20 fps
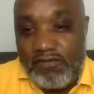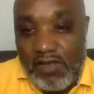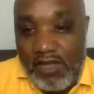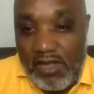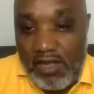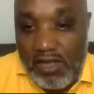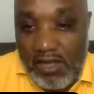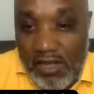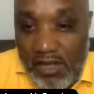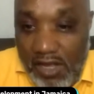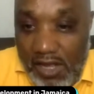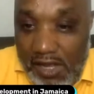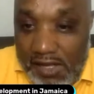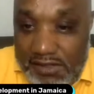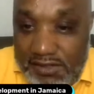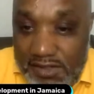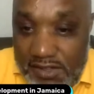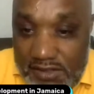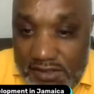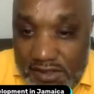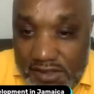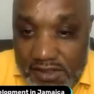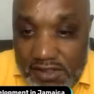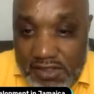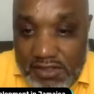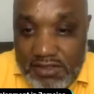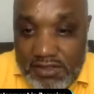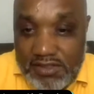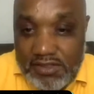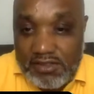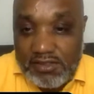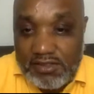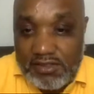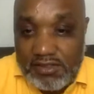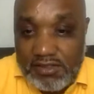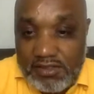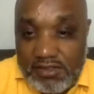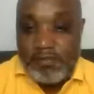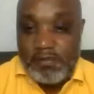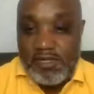a, a asset in this
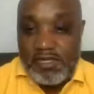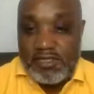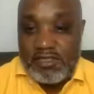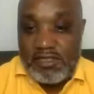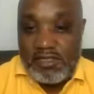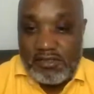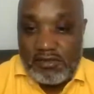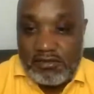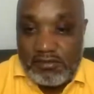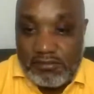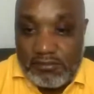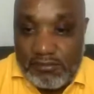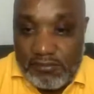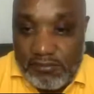space, you know.